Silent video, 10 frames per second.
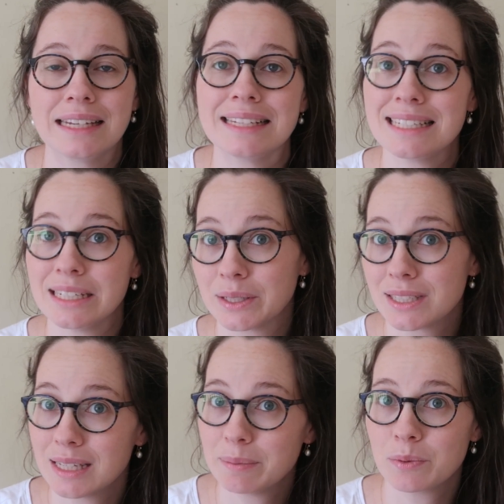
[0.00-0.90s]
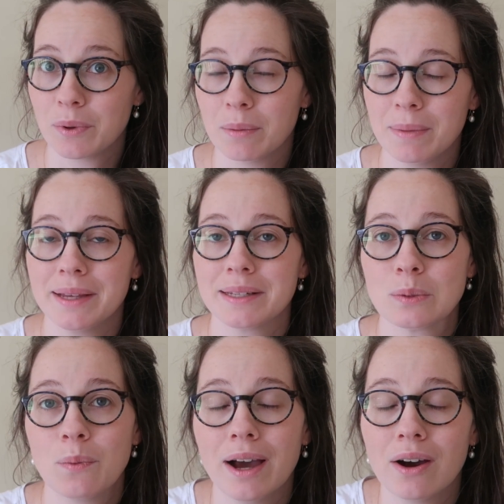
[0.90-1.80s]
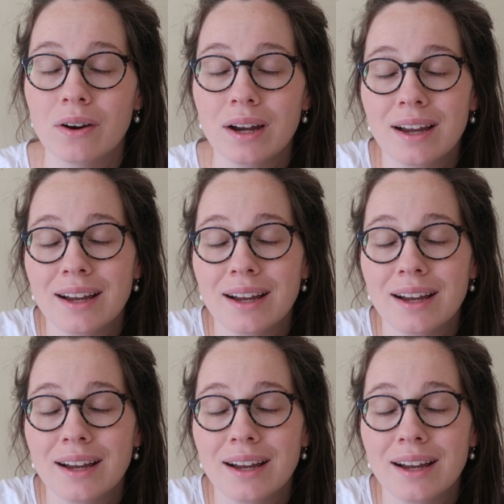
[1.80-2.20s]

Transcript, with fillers: He still sleeps with me as well.